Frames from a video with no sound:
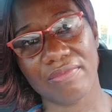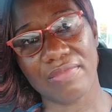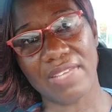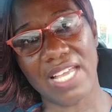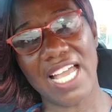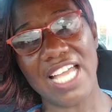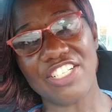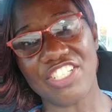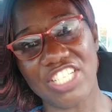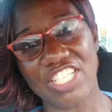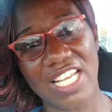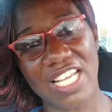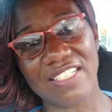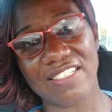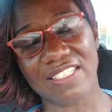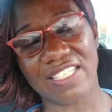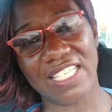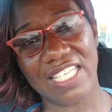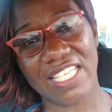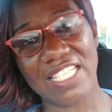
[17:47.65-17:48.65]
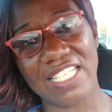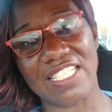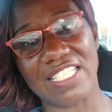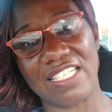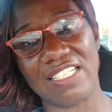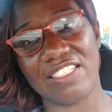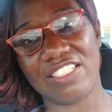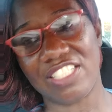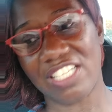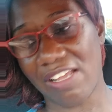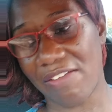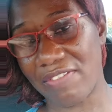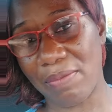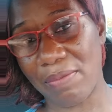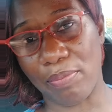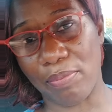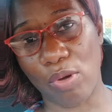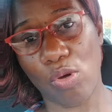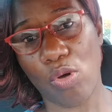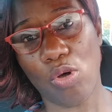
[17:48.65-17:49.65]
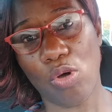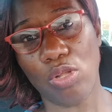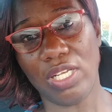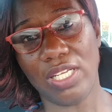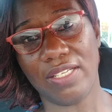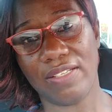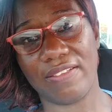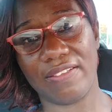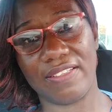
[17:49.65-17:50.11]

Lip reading: And she has kids. She have the bowl